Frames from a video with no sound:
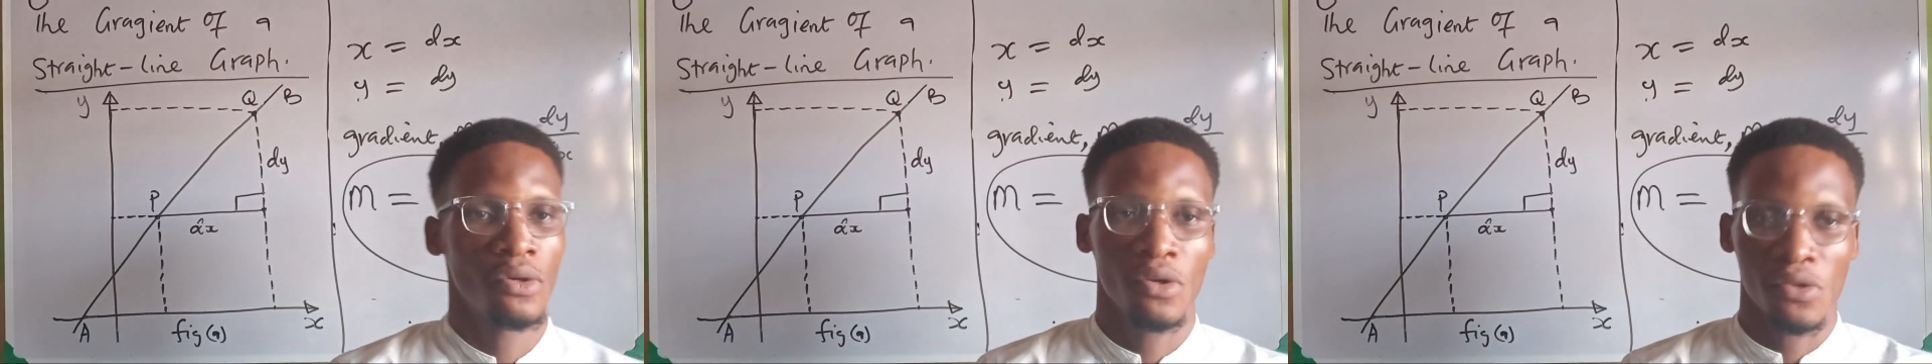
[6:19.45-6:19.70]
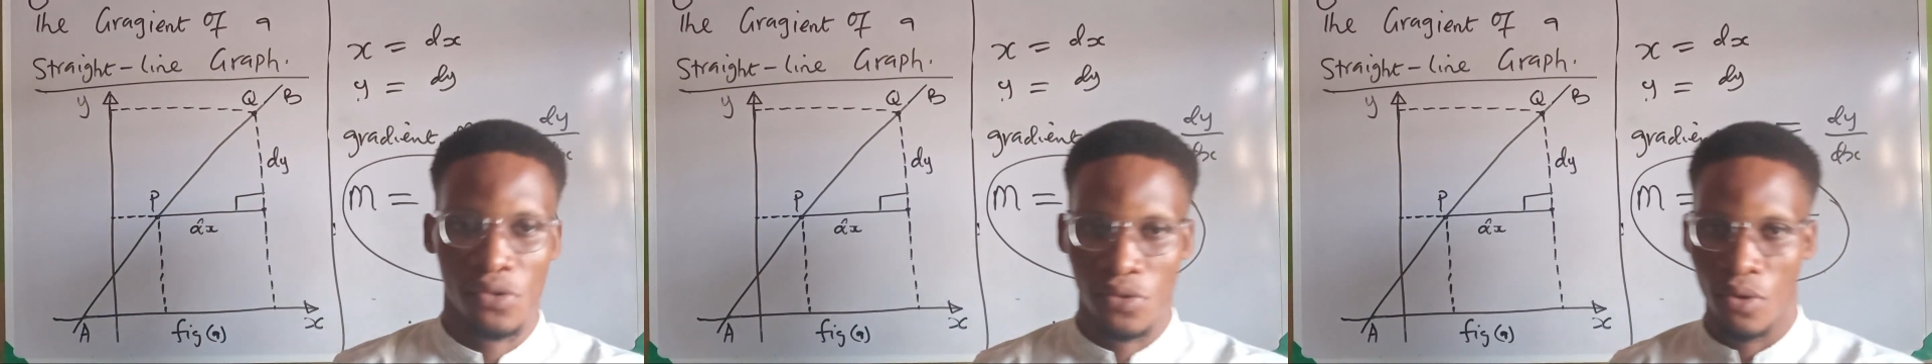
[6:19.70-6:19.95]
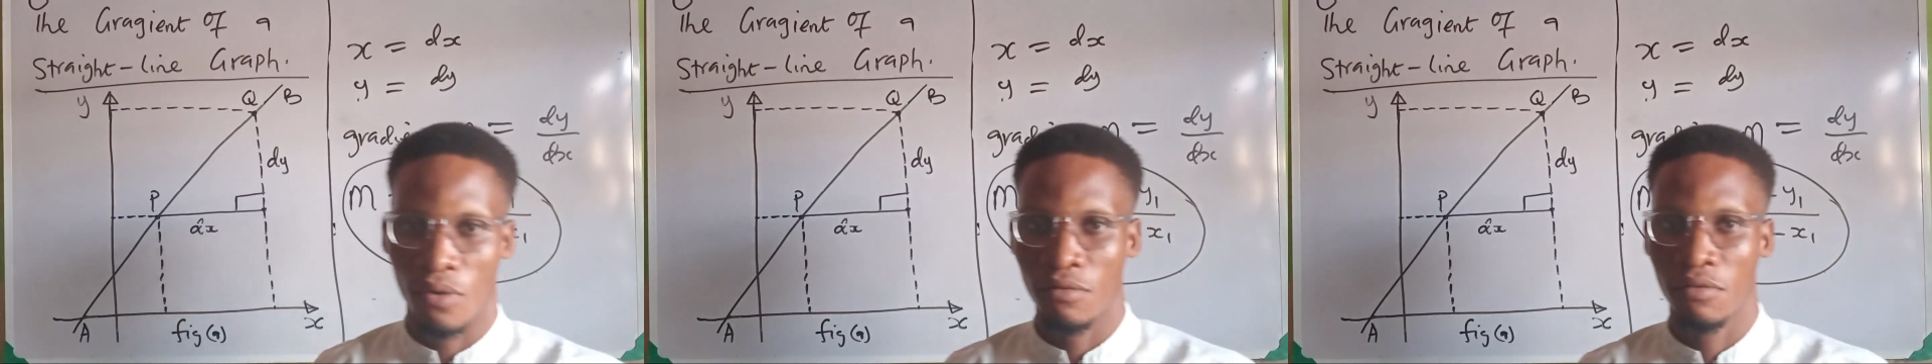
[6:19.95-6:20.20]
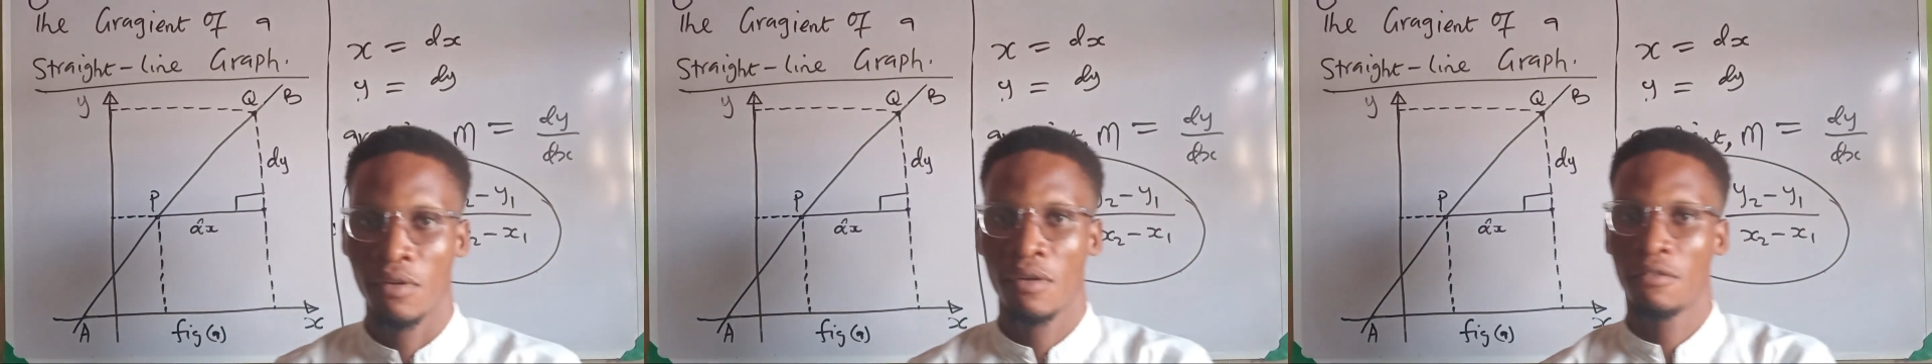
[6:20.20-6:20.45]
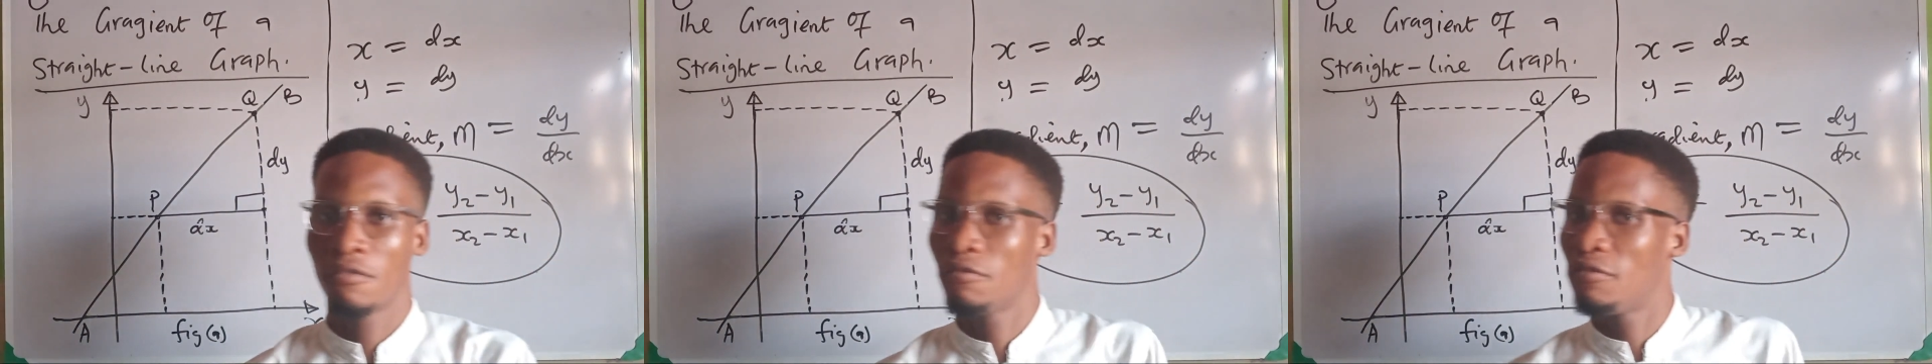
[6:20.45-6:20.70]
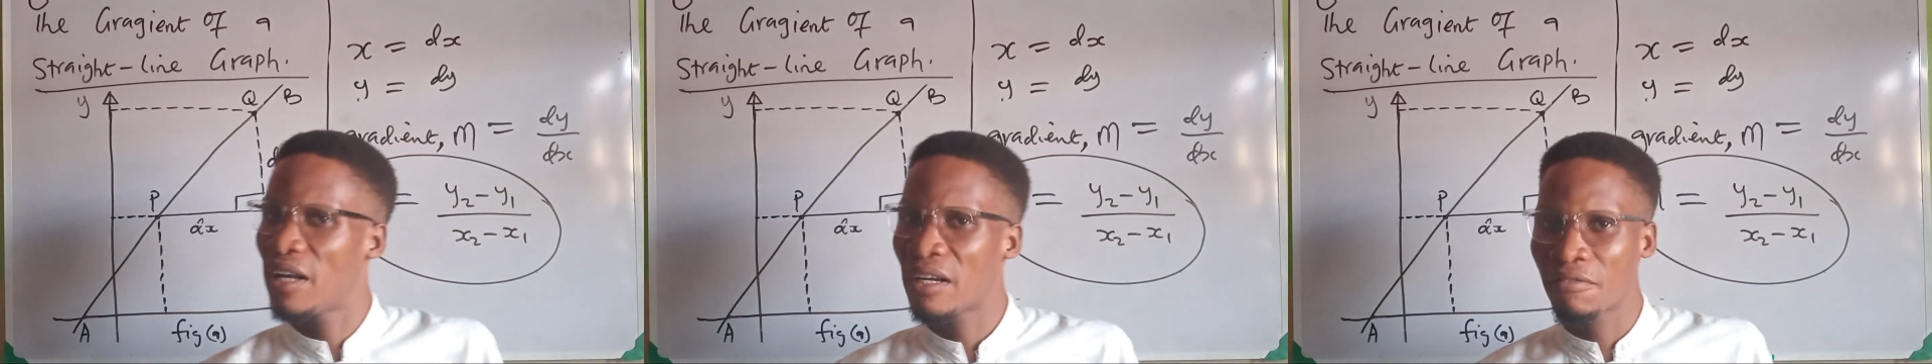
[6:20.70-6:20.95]
Solved
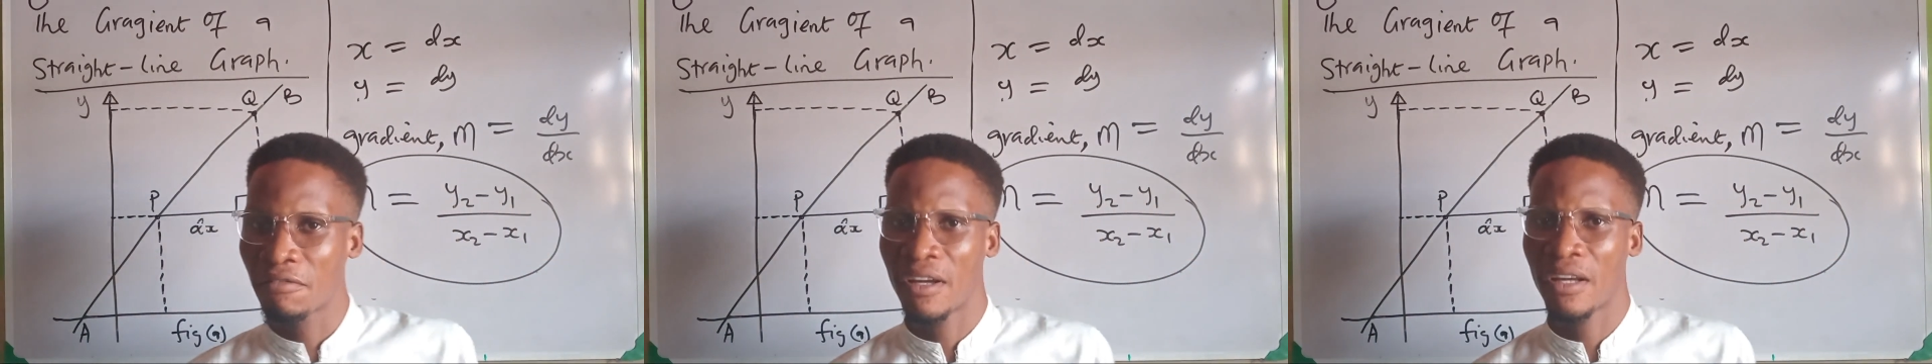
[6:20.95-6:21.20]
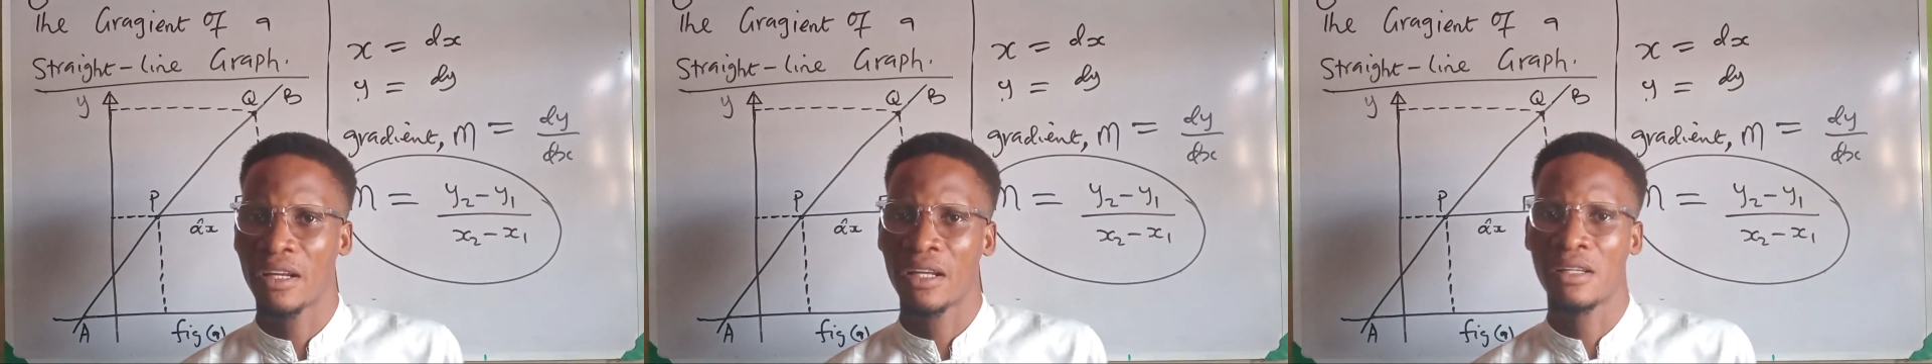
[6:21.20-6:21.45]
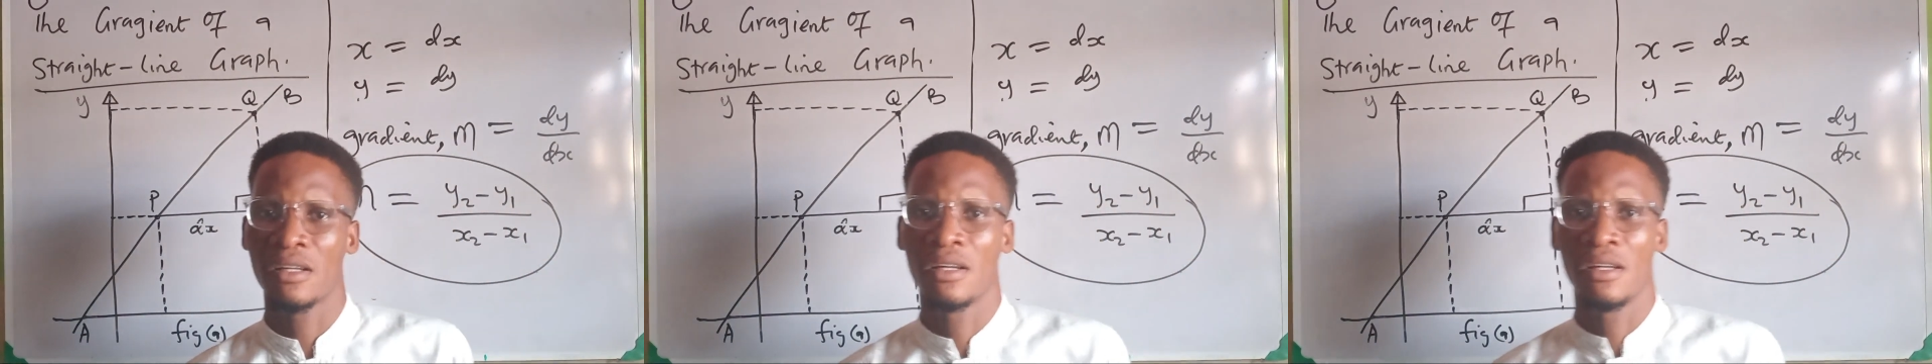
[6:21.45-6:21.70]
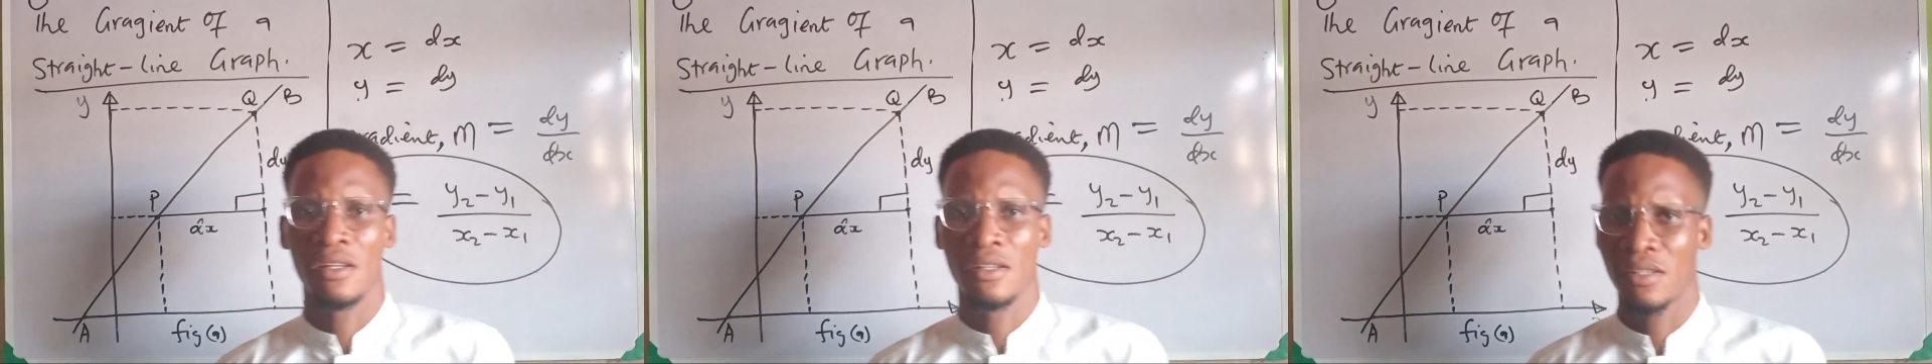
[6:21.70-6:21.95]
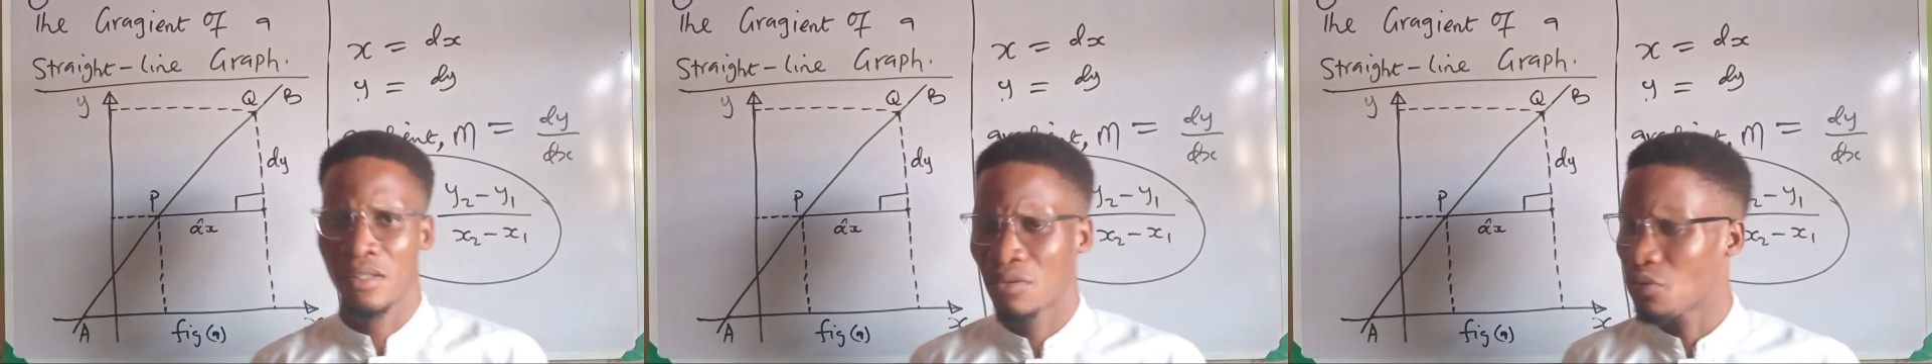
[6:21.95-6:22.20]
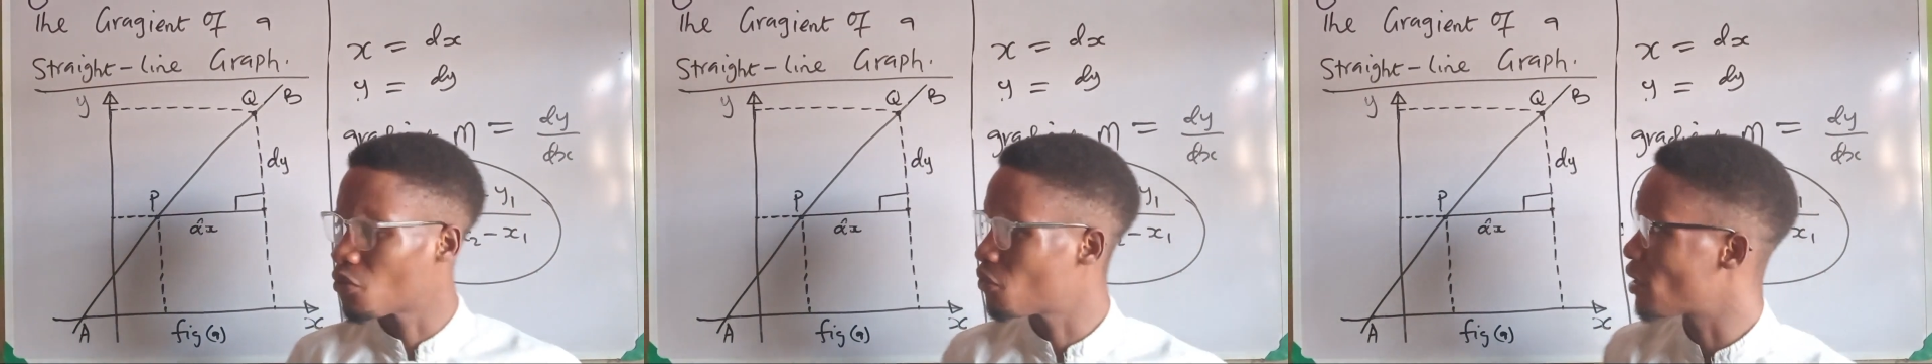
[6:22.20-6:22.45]
very, very
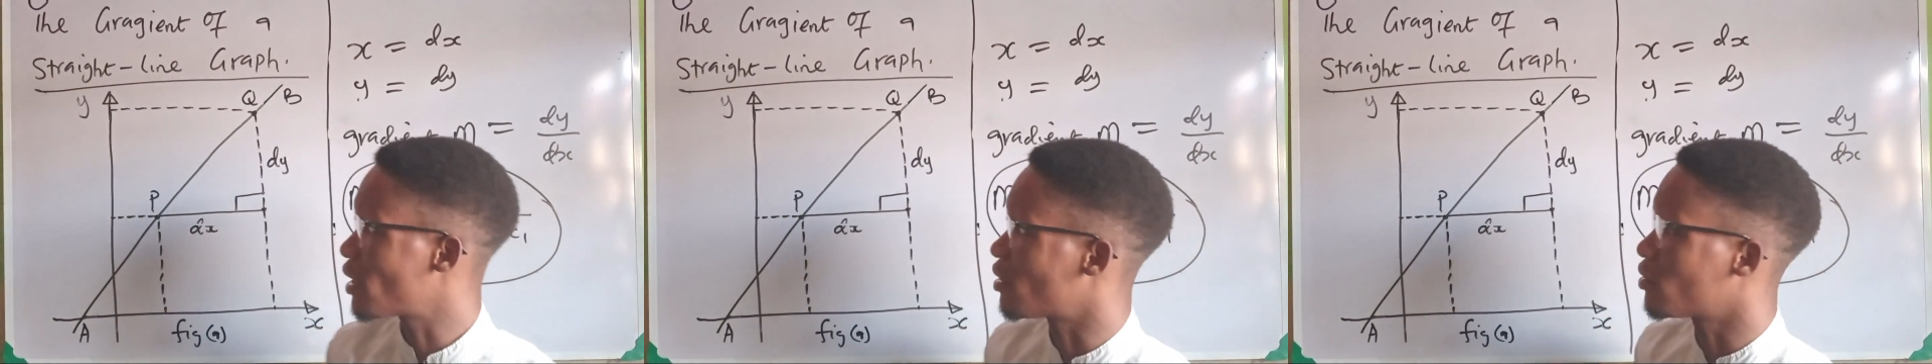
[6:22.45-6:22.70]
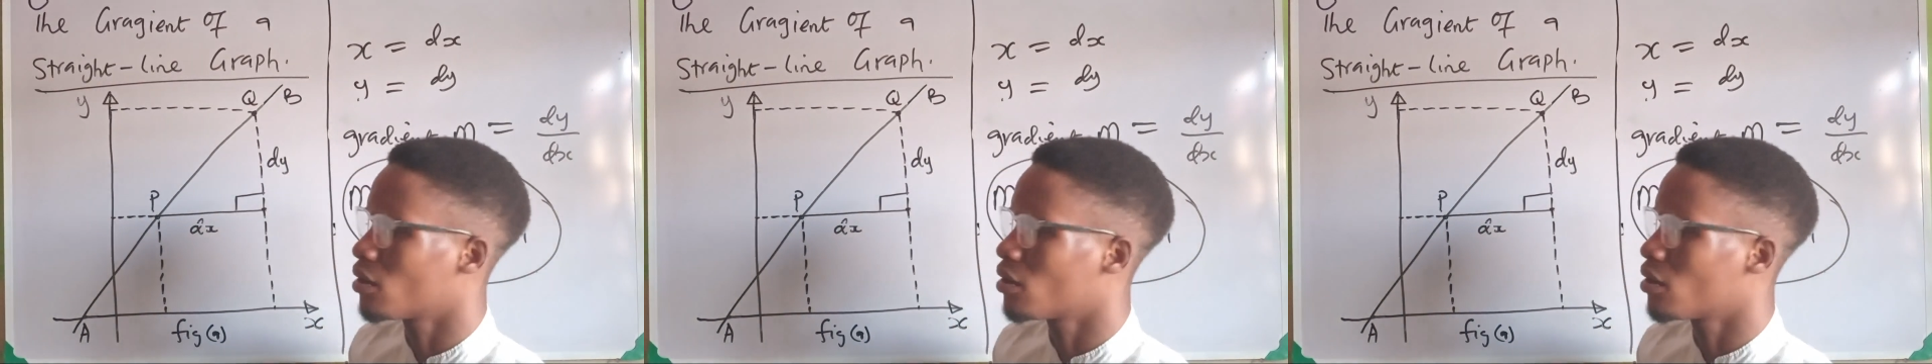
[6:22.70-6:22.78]
well.